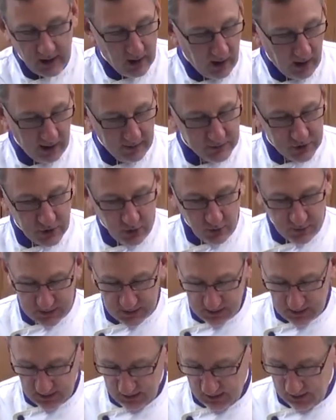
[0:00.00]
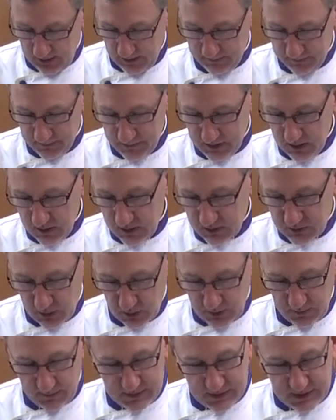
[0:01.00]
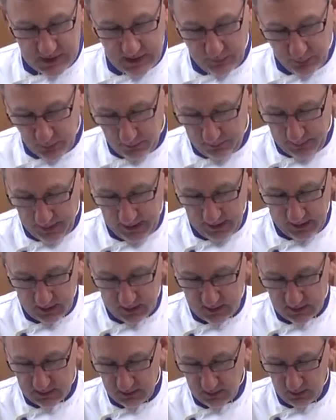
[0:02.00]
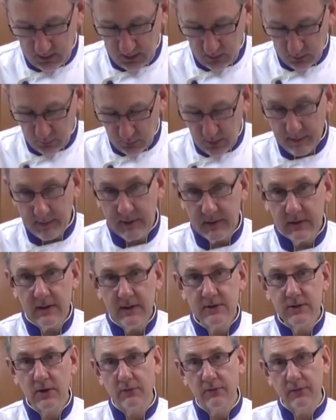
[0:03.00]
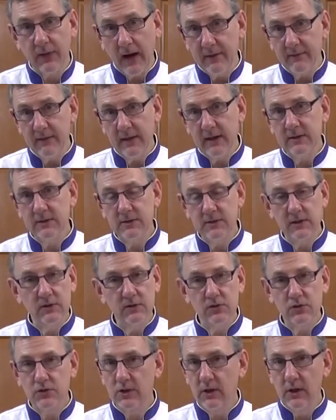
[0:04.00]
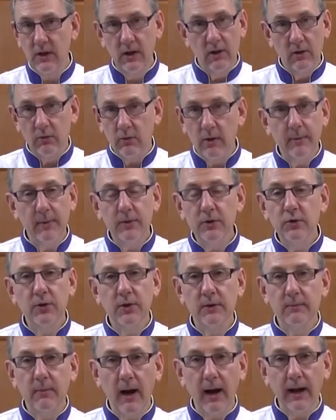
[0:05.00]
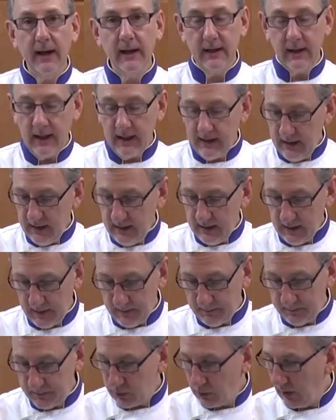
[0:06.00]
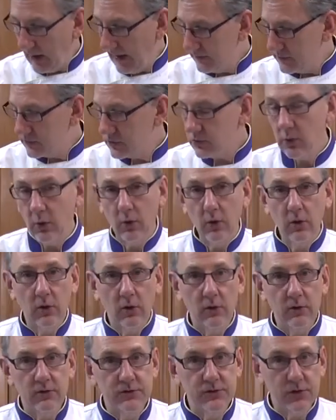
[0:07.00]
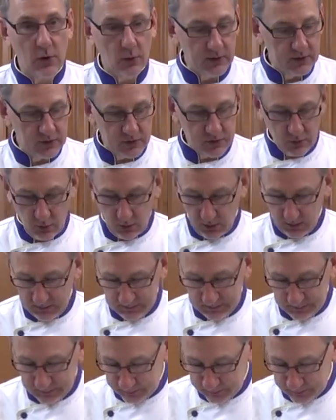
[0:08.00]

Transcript: I've chosen um, sort of a deeper pink uh, ribbon. These are 5 8 inch ribbon you can buy at any um, craft store or sewing store.